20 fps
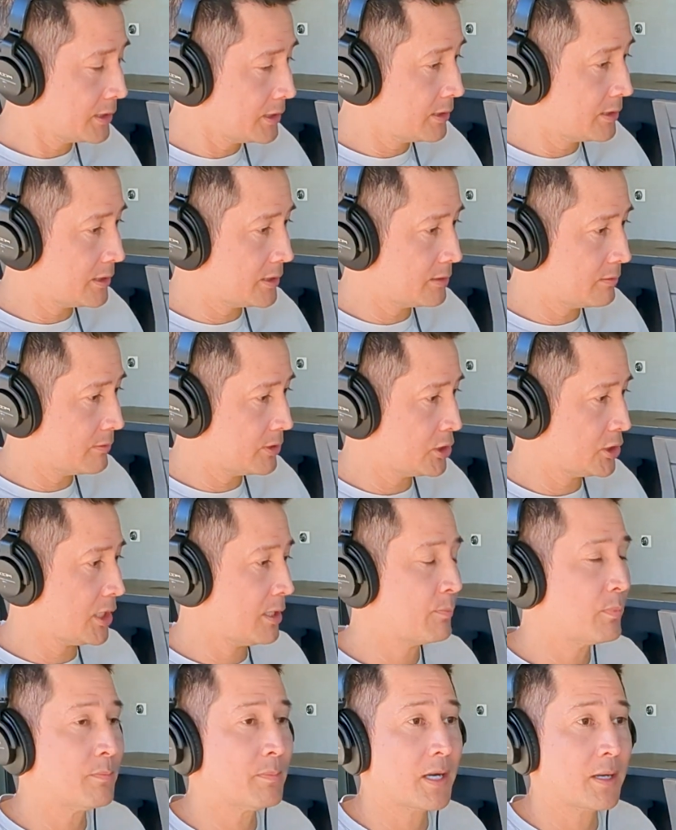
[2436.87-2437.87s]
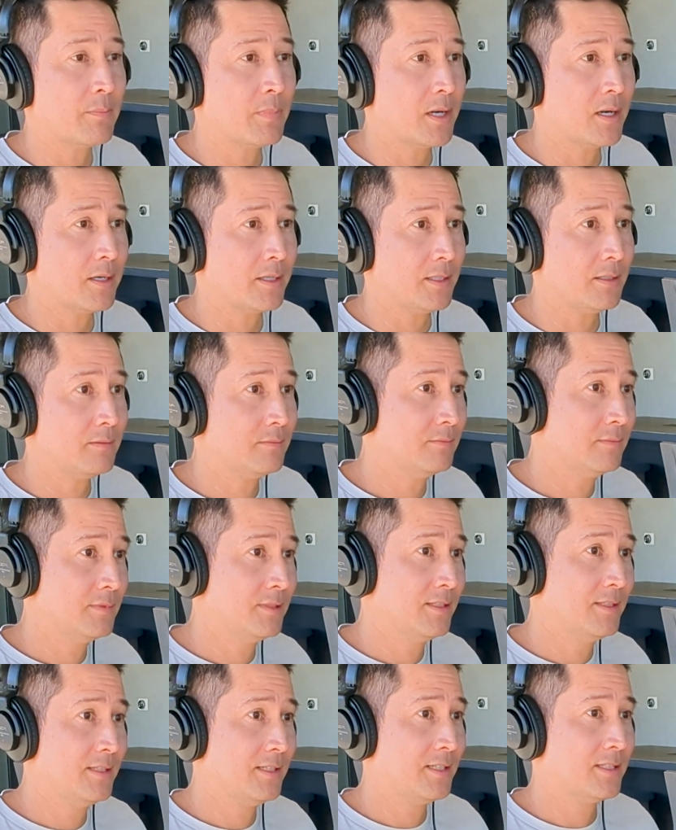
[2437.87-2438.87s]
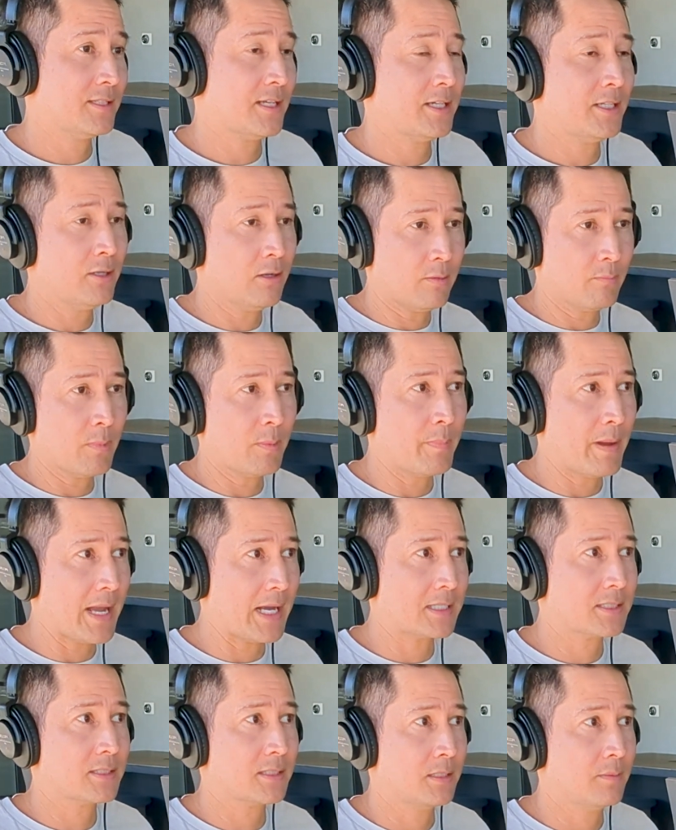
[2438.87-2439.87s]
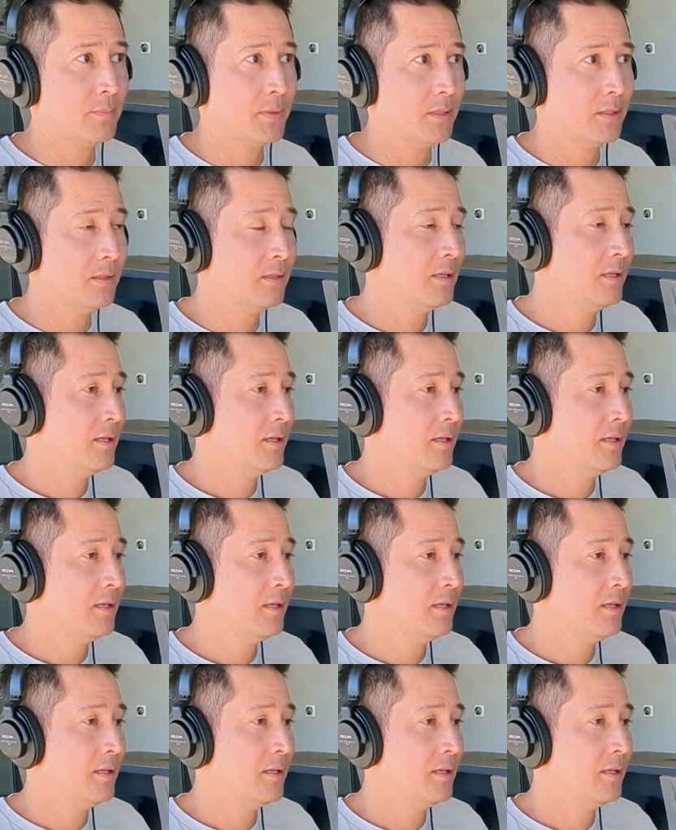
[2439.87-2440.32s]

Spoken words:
the shape of my body because I'm a back sleeper,